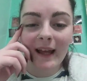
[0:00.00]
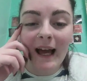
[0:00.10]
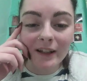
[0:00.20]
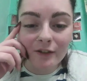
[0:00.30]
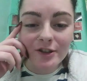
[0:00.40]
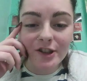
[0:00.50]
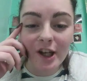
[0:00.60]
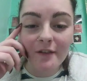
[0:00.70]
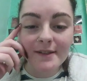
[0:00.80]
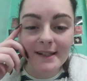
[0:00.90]
Adult
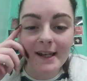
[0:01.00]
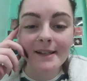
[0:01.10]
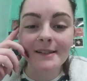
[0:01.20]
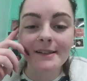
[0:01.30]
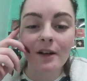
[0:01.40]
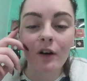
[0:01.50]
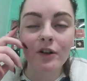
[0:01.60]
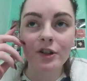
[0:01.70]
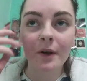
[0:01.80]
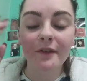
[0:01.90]
services,
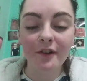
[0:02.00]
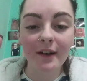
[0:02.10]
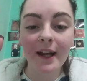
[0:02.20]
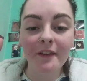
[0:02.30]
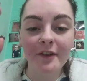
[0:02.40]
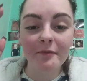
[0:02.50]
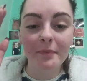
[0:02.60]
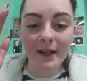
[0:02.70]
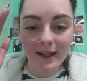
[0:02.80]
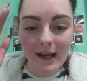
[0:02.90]
also, if you've
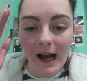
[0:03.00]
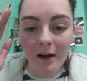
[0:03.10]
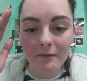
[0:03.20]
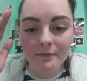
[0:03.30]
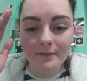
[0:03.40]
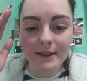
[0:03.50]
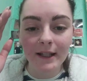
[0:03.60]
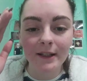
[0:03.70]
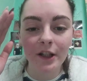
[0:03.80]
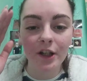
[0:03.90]
been in CAMHS
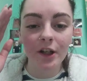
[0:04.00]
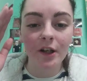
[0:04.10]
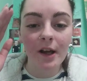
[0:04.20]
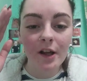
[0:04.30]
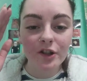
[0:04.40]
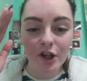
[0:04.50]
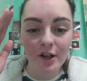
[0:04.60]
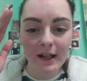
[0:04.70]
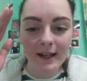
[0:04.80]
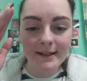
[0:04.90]
and you're
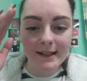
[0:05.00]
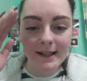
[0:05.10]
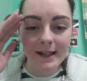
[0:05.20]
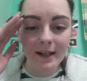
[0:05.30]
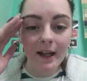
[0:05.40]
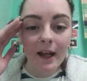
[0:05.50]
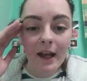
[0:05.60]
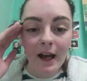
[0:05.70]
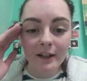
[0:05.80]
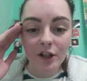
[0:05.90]
turn 18
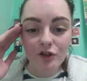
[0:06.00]
and you